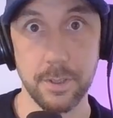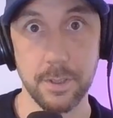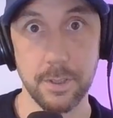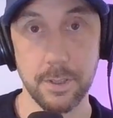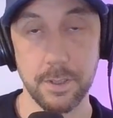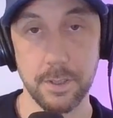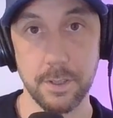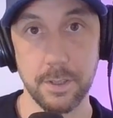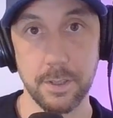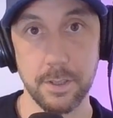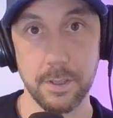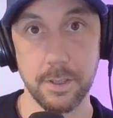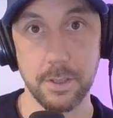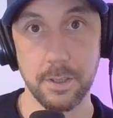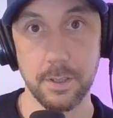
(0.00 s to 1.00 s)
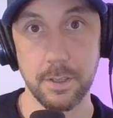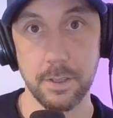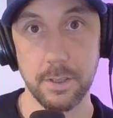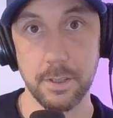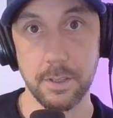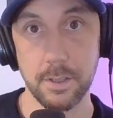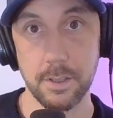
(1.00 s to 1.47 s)

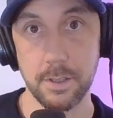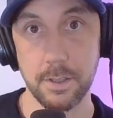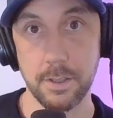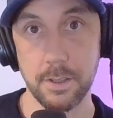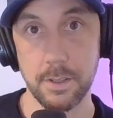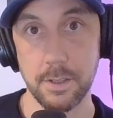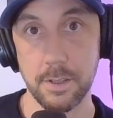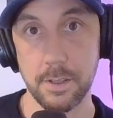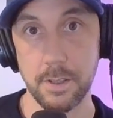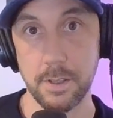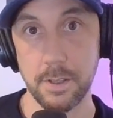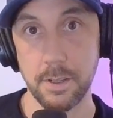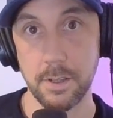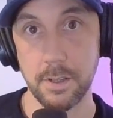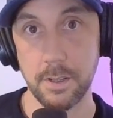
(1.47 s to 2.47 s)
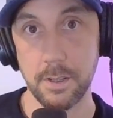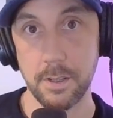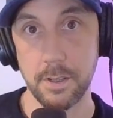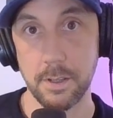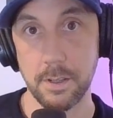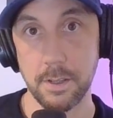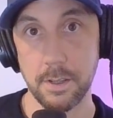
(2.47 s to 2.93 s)

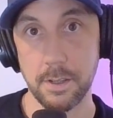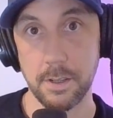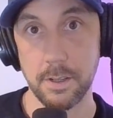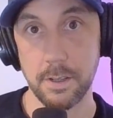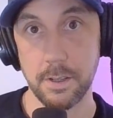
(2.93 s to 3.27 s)
[no speech]